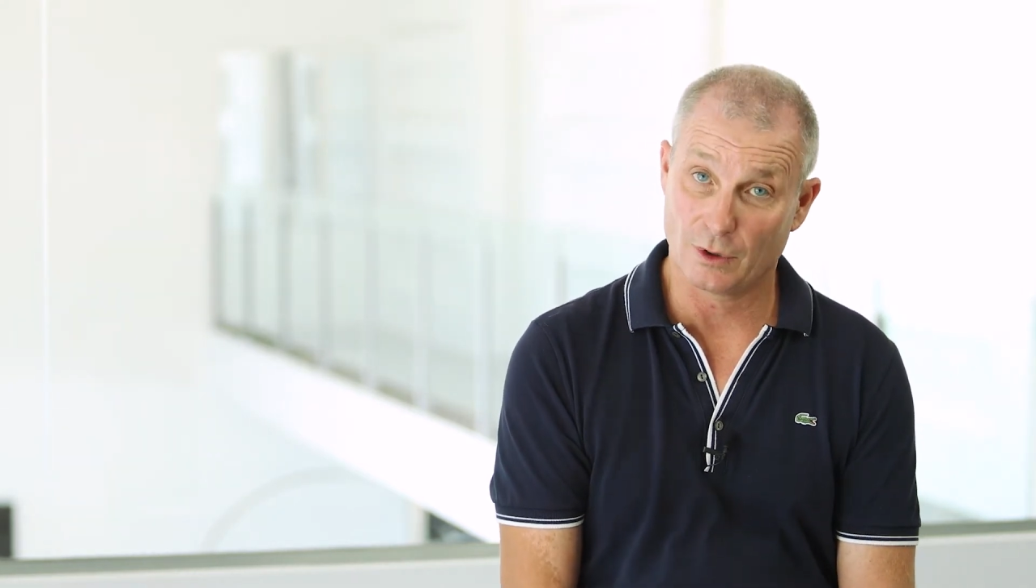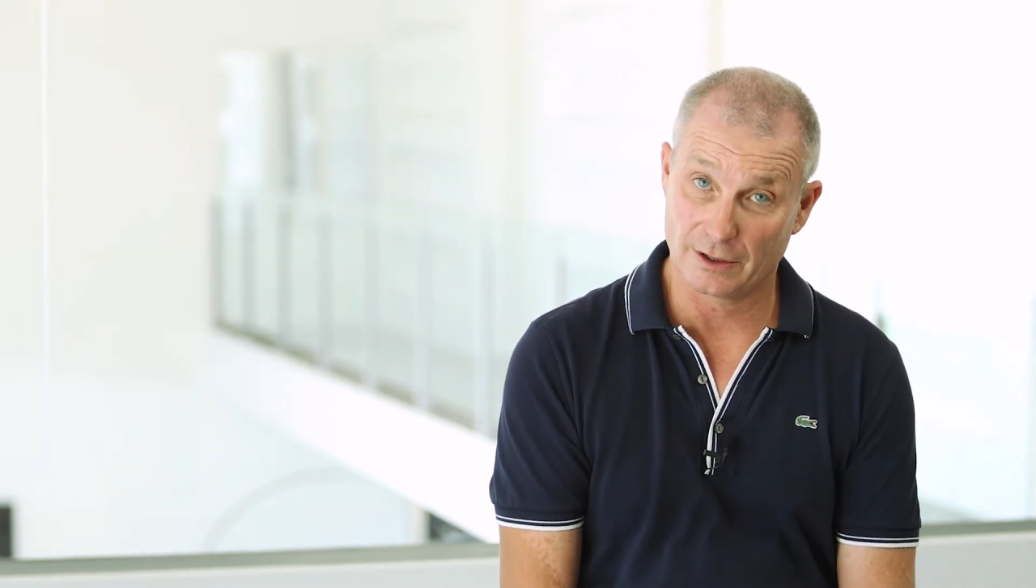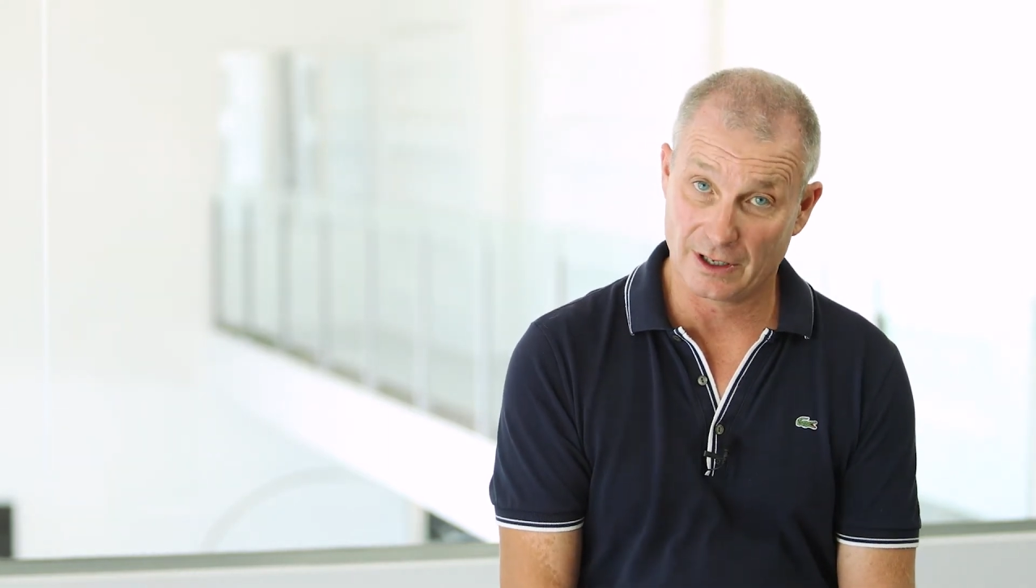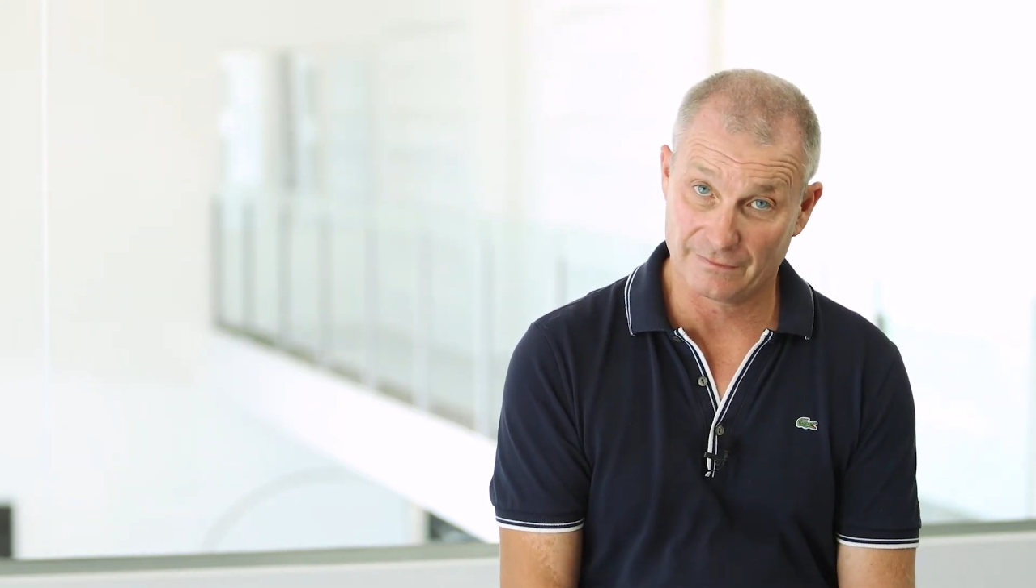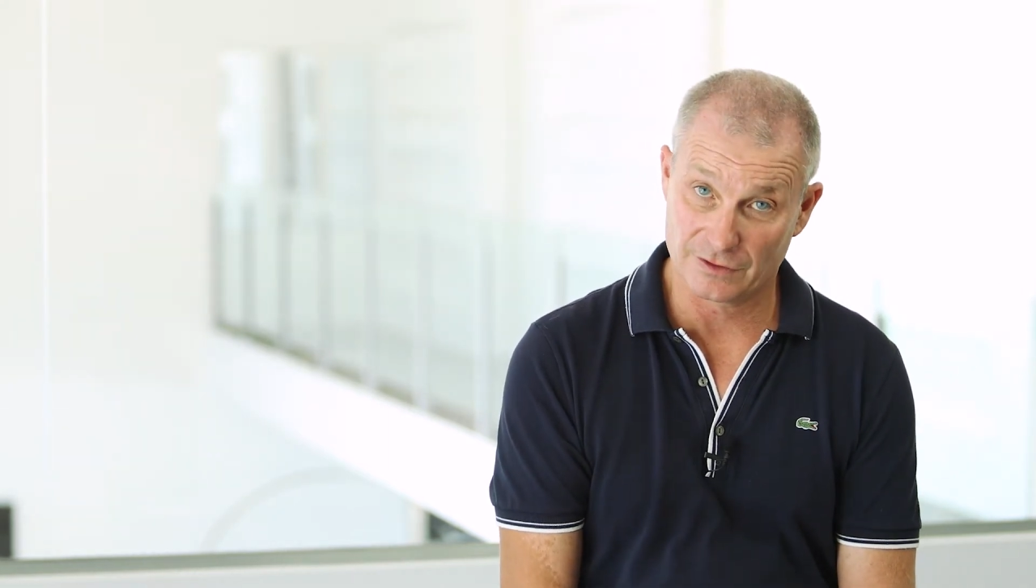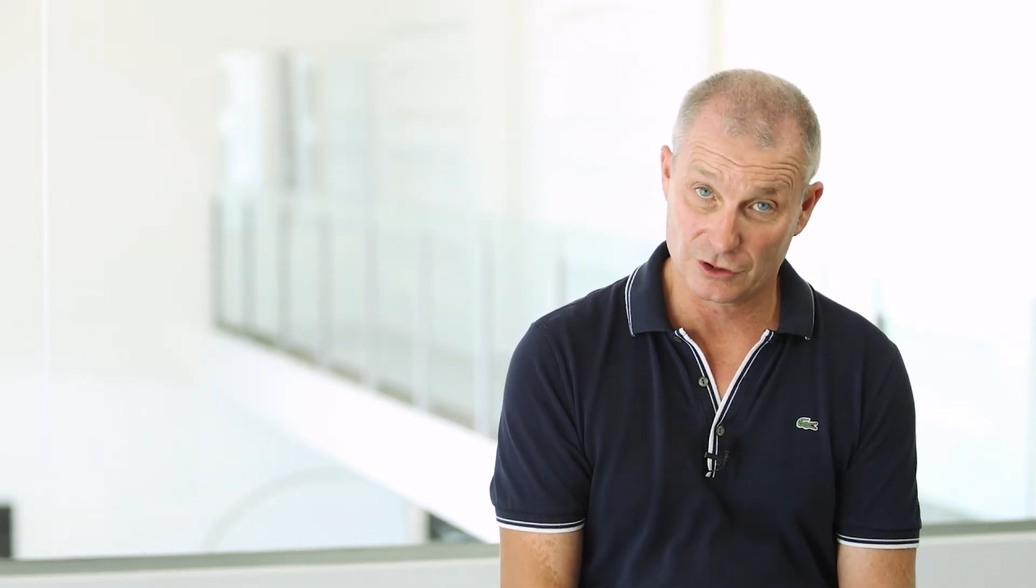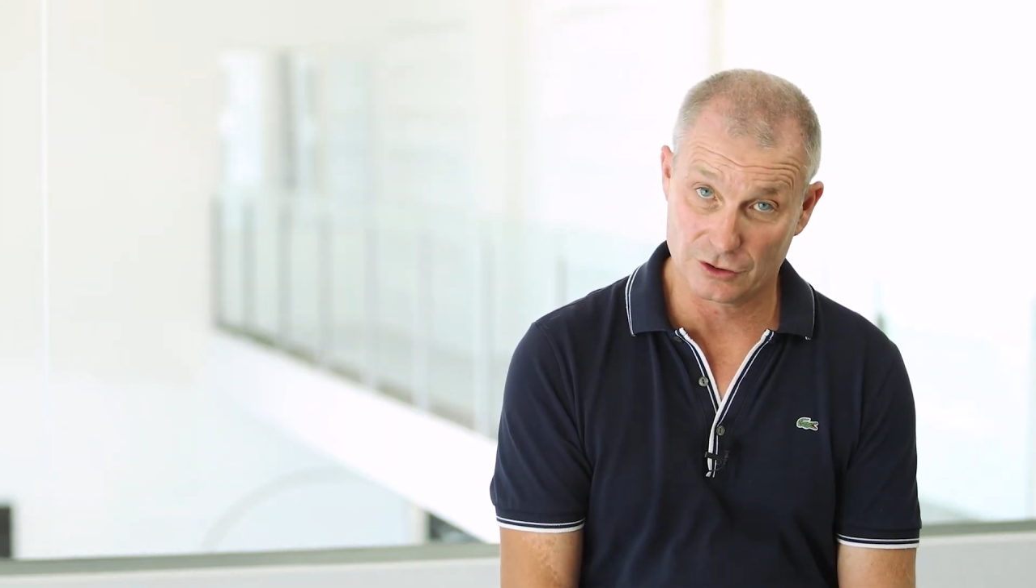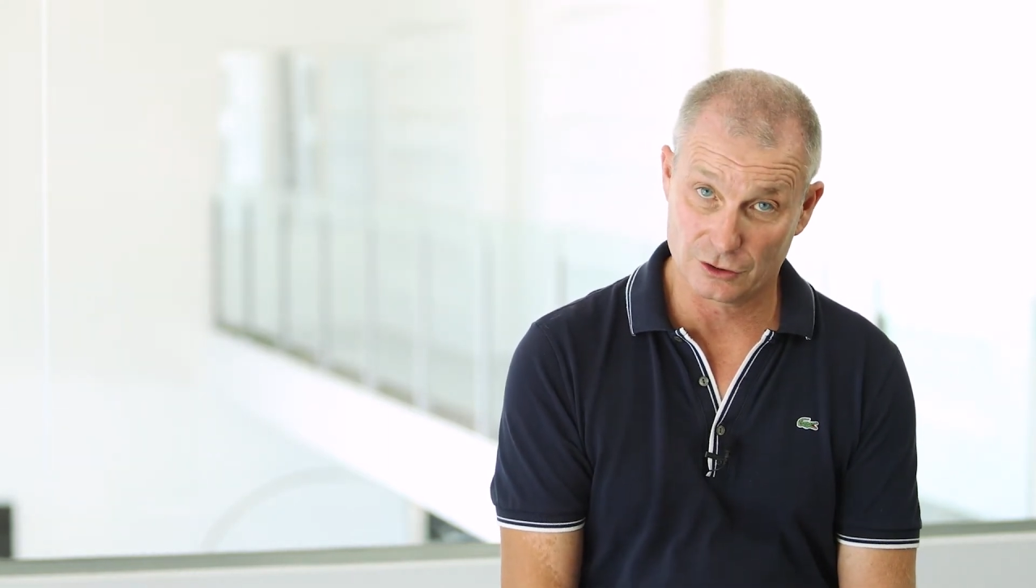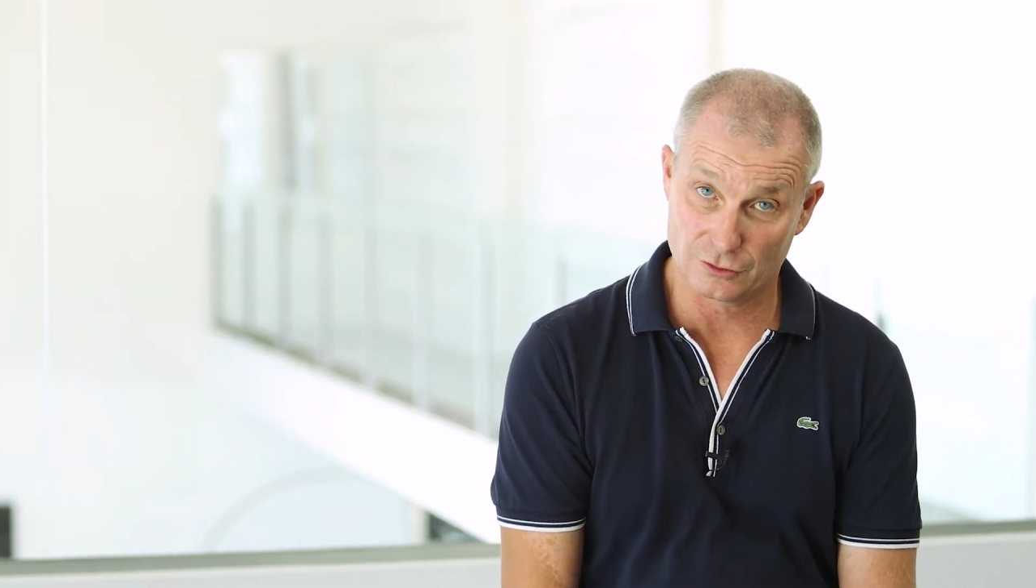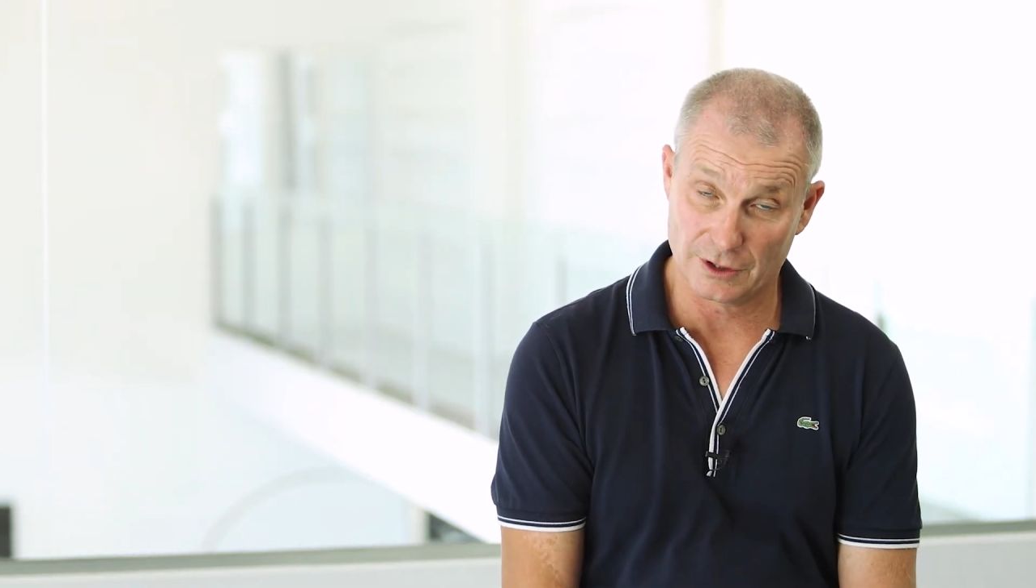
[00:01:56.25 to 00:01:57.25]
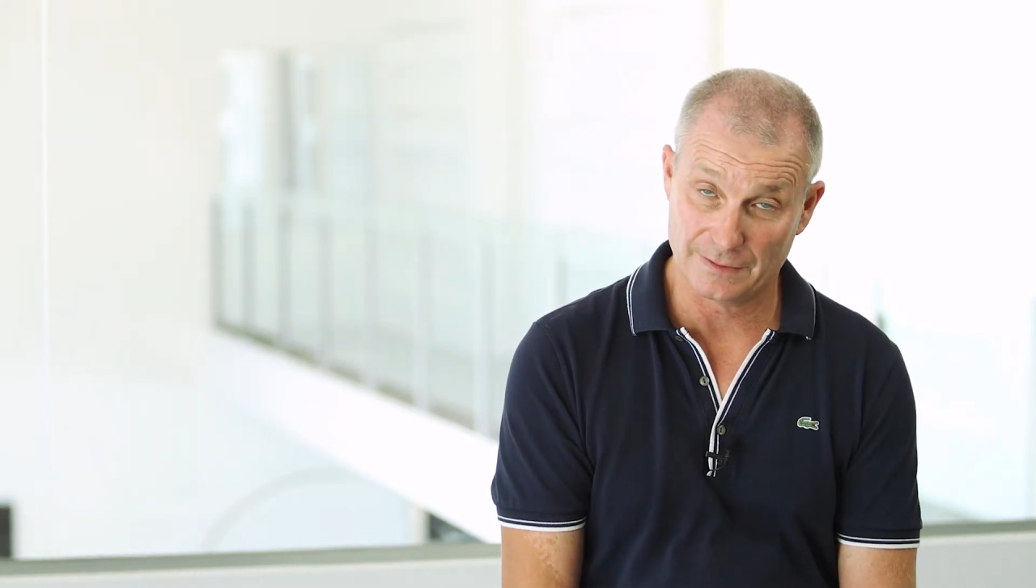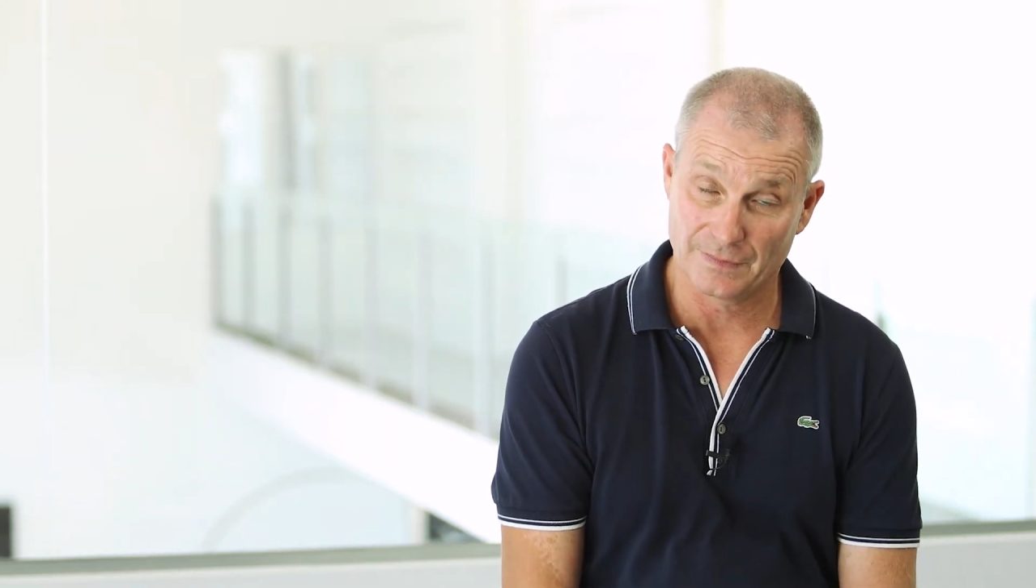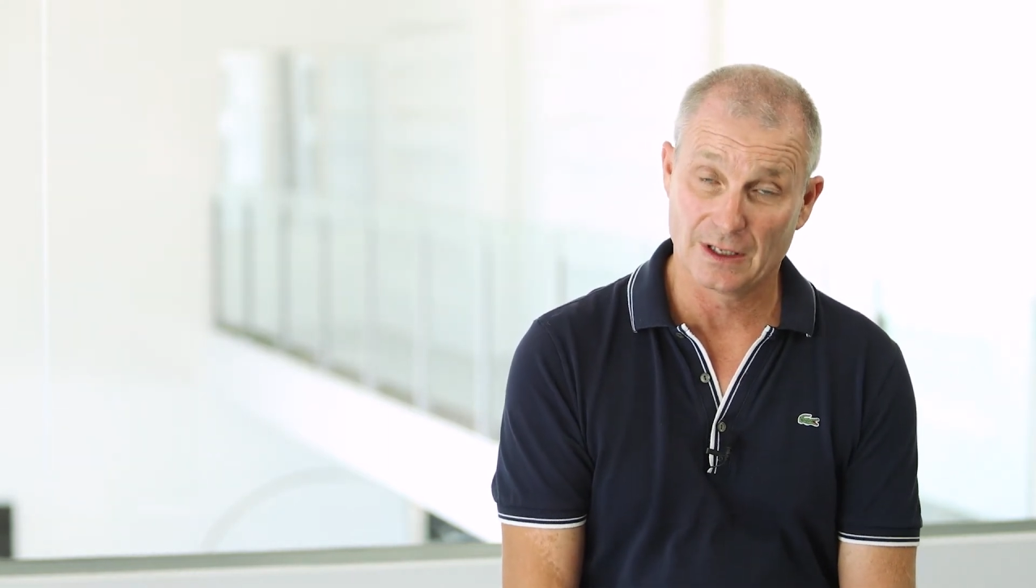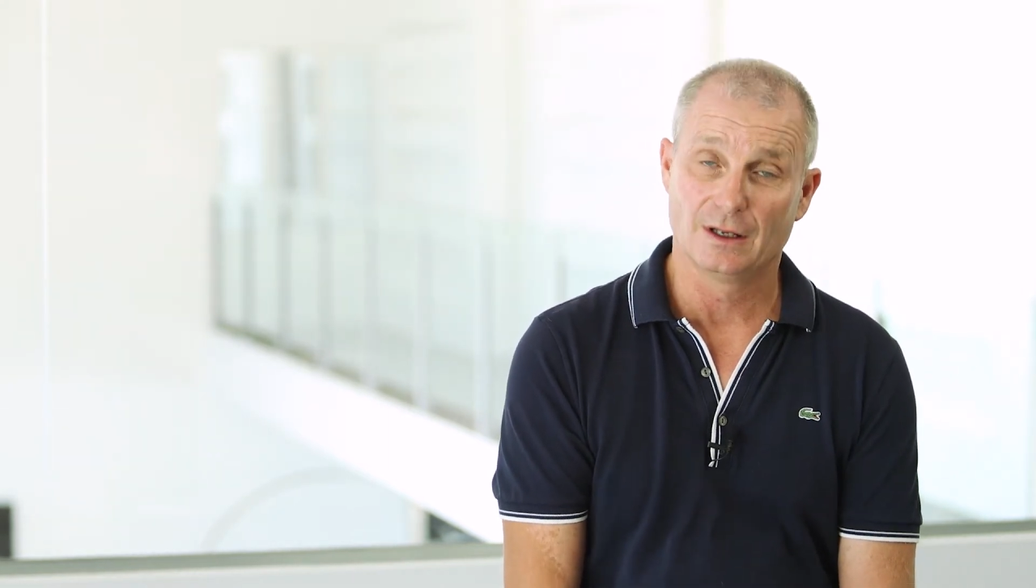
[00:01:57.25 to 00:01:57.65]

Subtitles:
while you have the surgery.